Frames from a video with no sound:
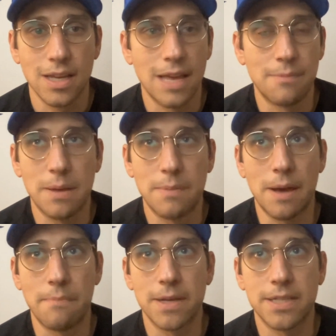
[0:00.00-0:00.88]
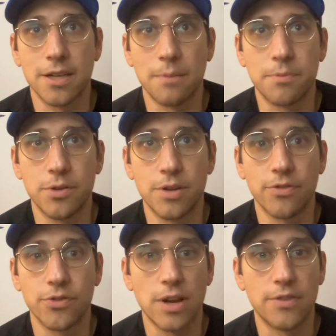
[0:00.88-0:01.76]
and maybe I'm mixing up two
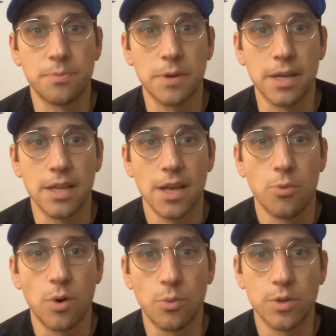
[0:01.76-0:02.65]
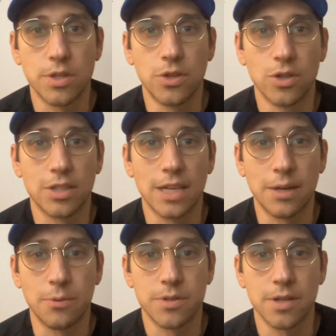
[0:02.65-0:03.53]
different drives, but what was looked
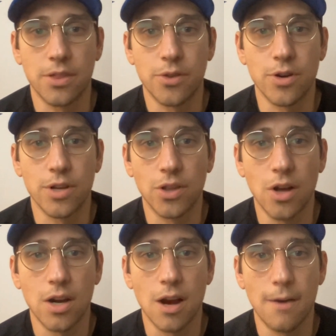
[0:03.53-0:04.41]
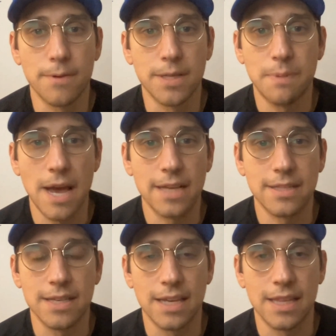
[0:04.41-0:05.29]
like it was a third and long, obvious
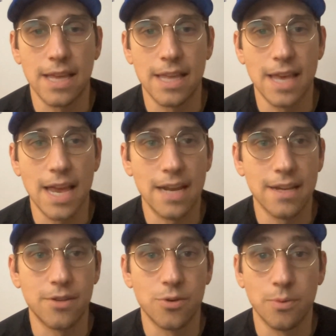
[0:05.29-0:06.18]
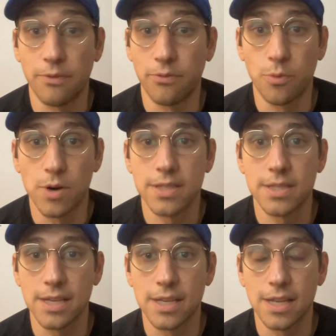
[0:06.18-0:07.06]
passing, and they handed it to him, and for
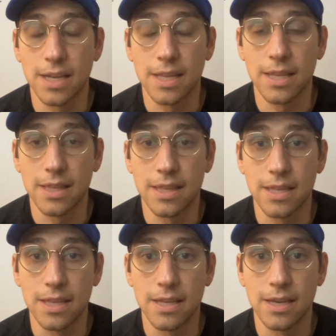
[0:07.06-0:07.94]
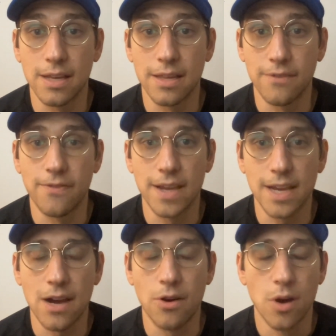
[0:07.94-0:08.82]
once the
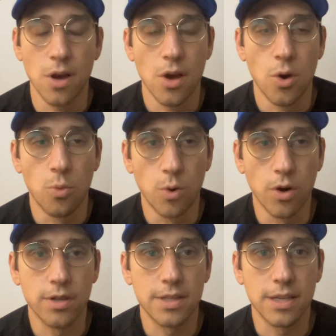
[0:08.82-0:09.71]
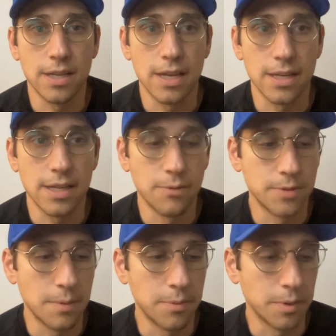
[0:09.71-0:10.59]
fake out worked, and he
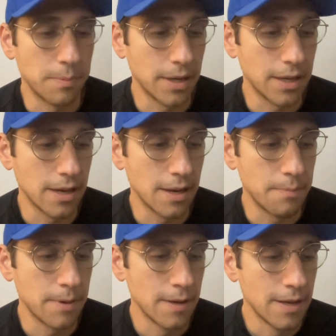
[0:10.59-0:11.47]
was able to pick up